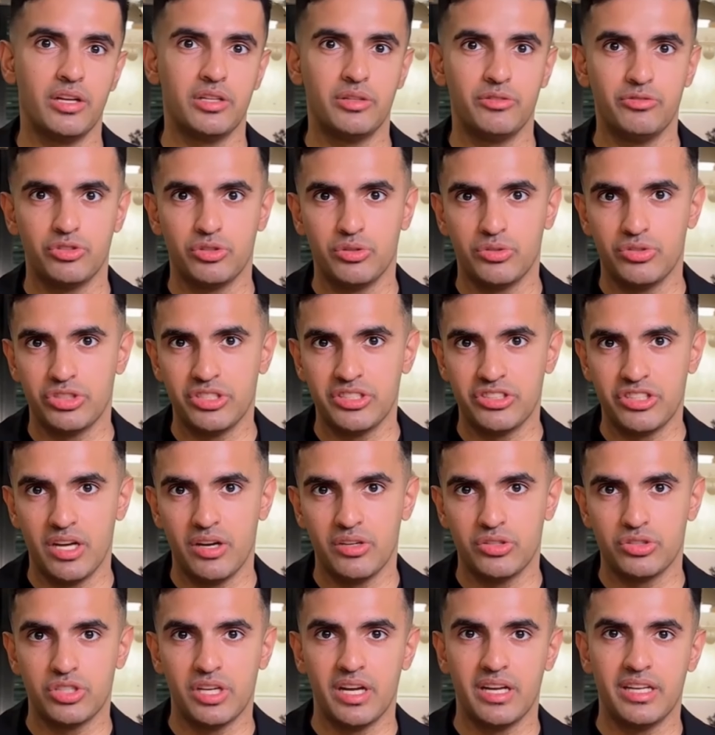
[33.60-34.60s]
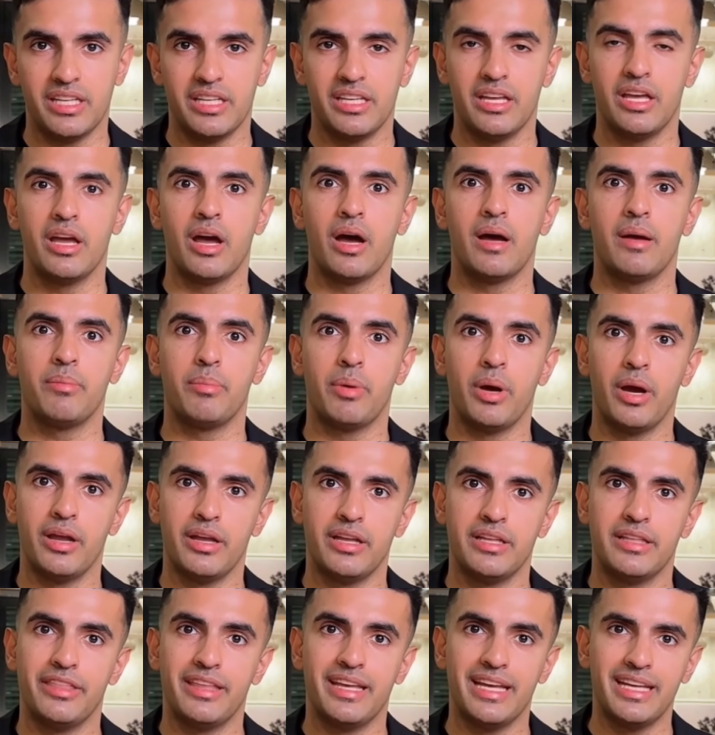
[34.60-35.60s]
of users are running Claude
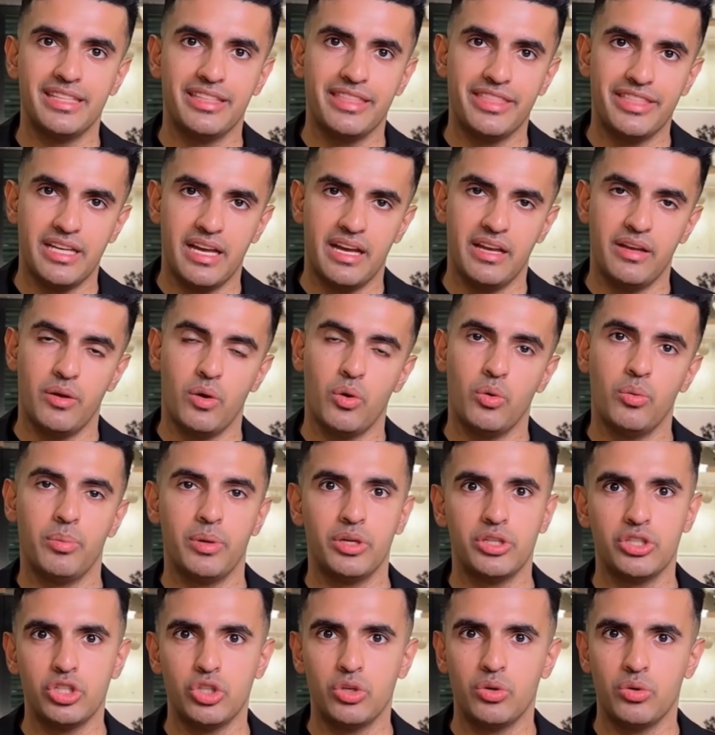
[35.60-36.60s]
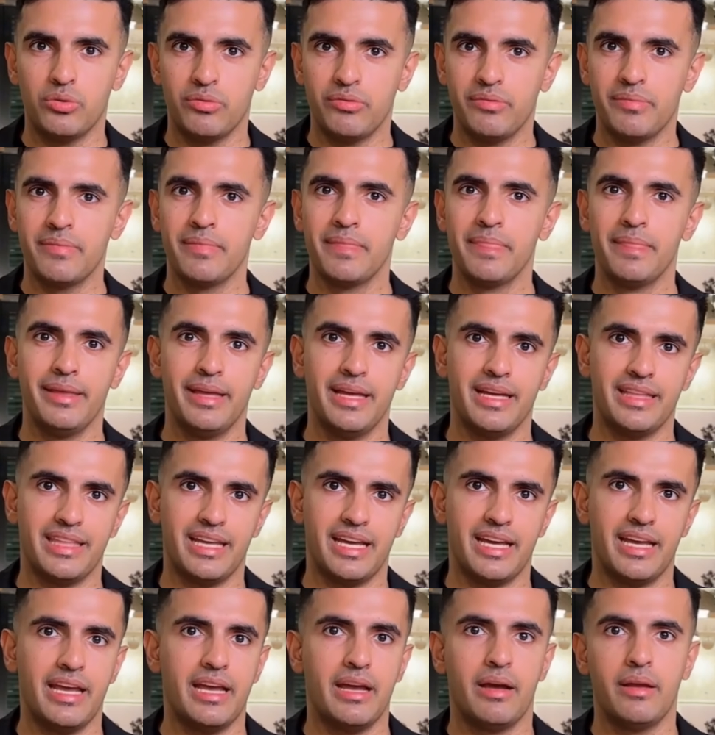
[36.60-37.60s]
models inside OpenClaw. Then
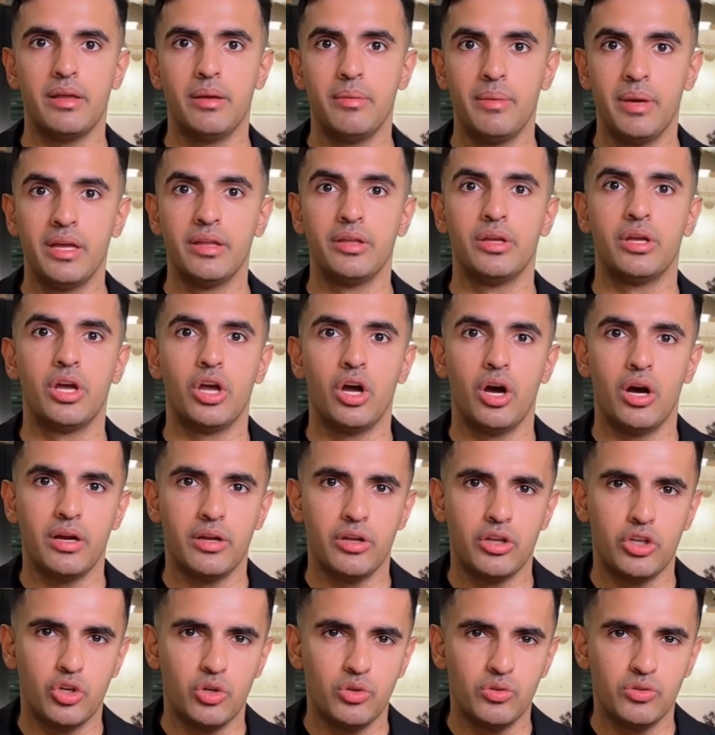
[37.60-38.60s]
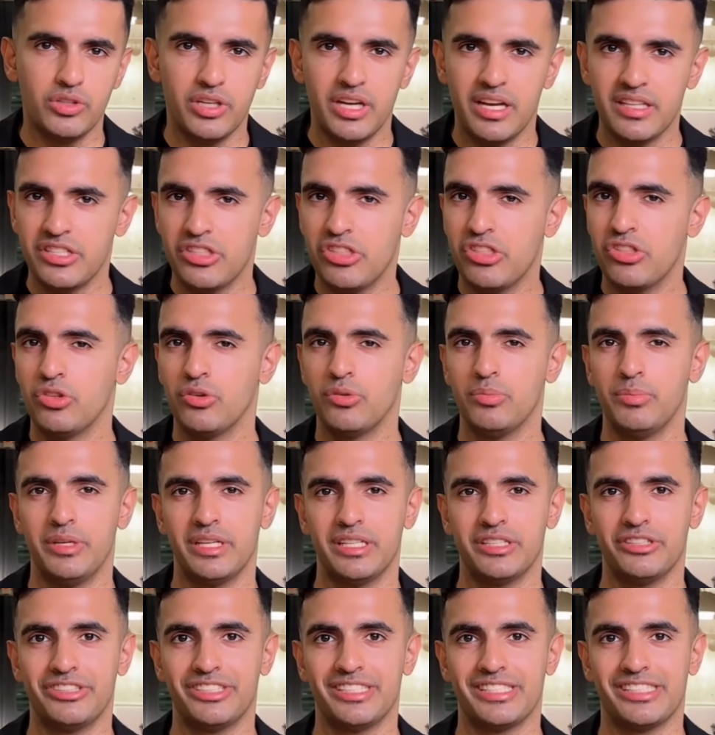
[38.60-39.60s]
they hear about Claude Code and assume
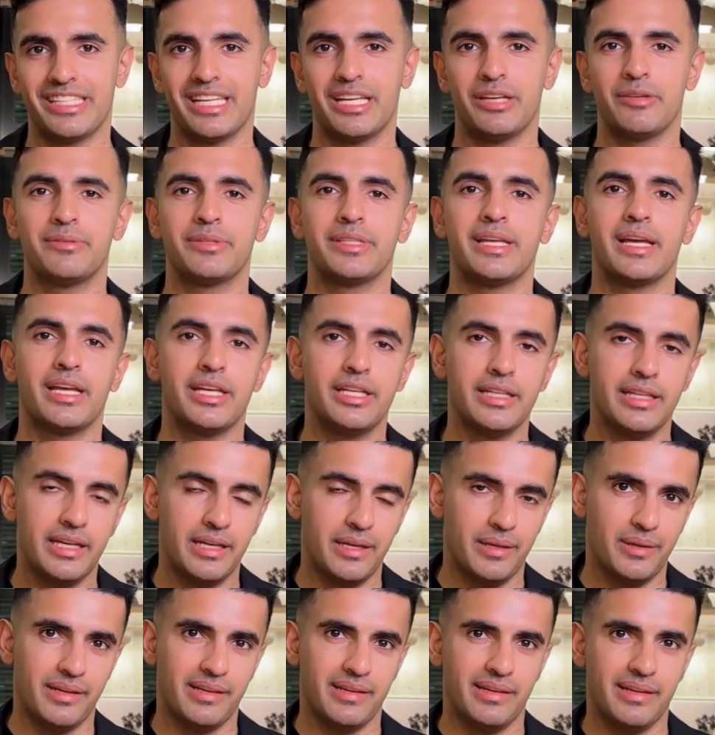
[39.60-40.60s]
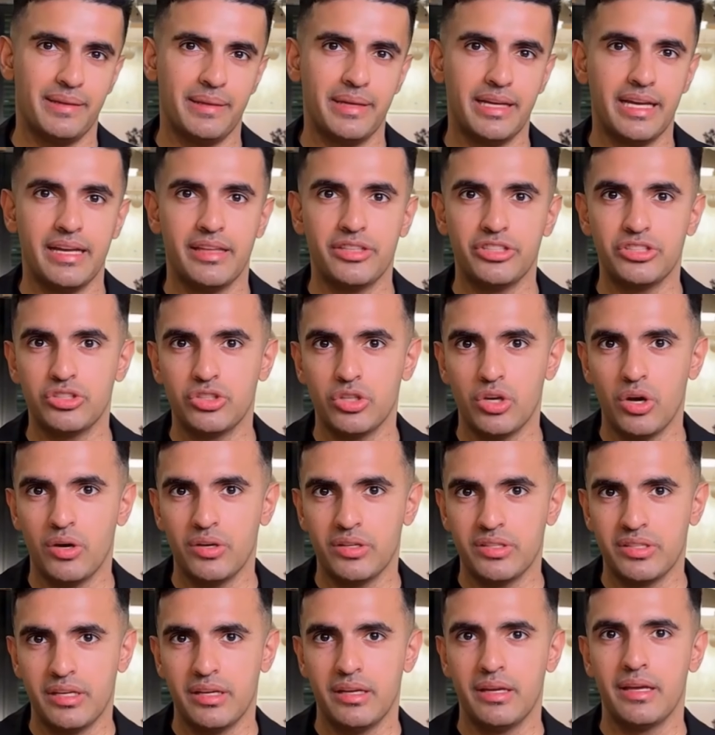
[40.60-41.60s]
it's the same thing. It's
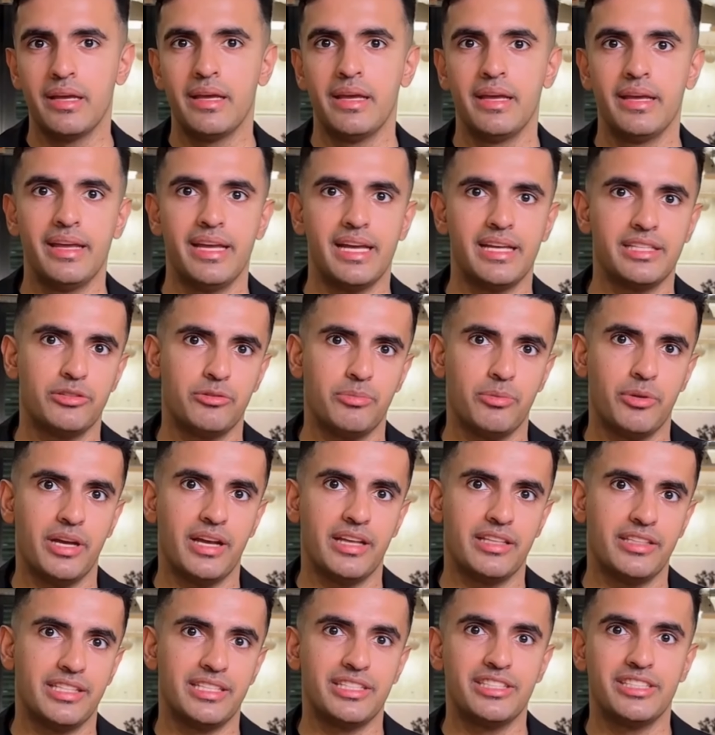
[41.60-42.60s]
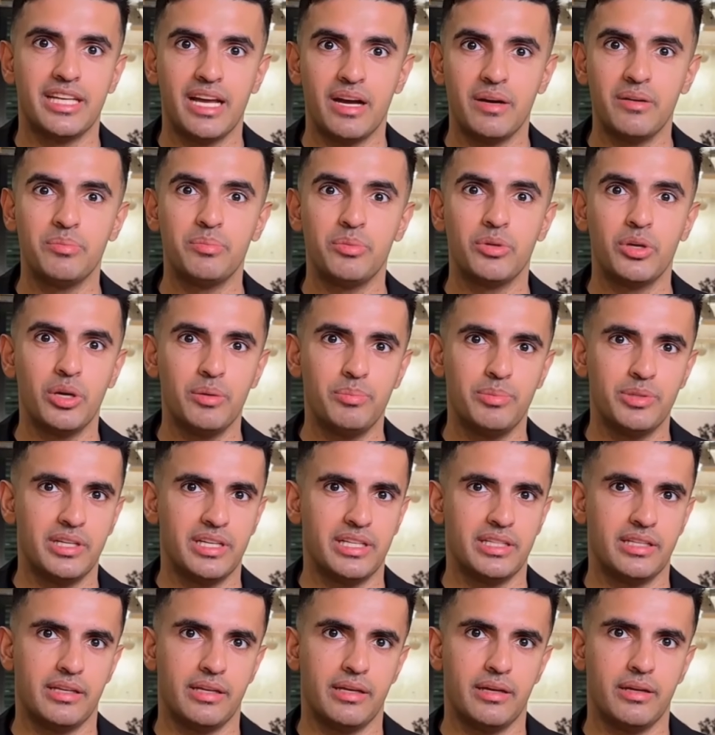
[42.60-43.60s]
not. Let's break this down
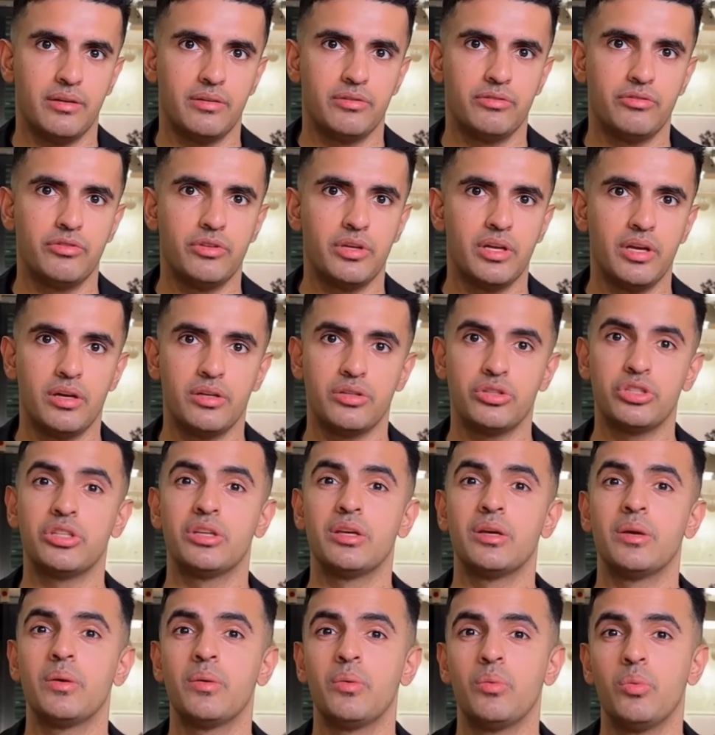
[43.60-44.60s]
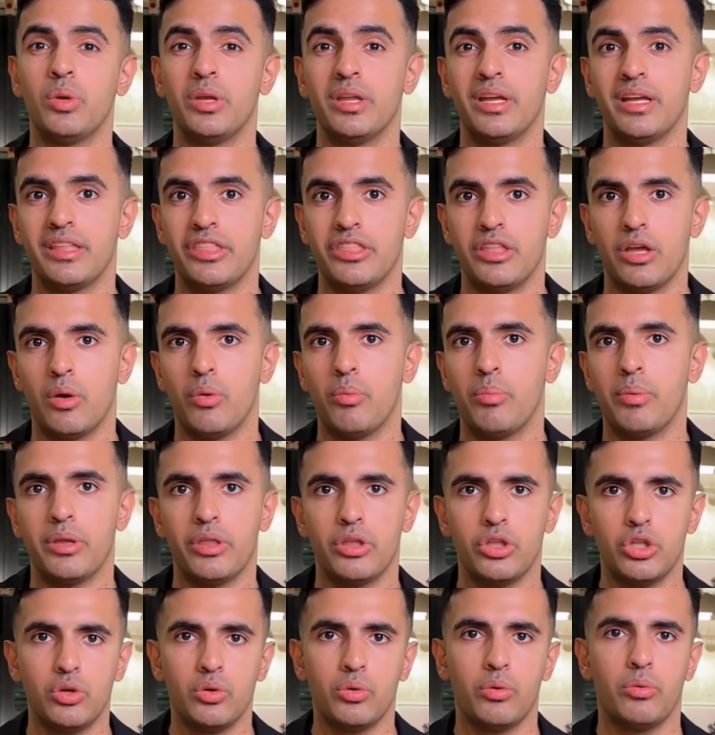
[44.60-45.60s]
properly. First, what is
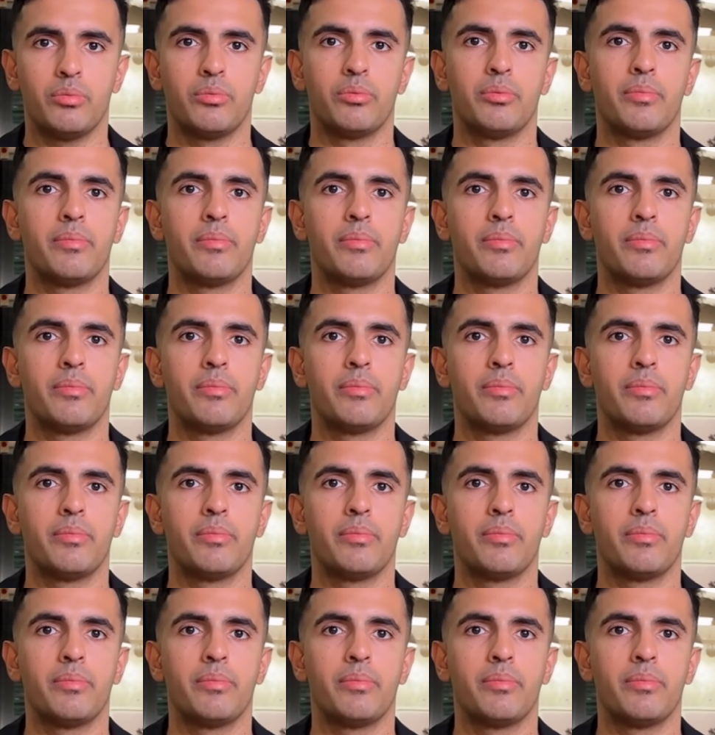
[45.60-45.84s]
OpenClaw?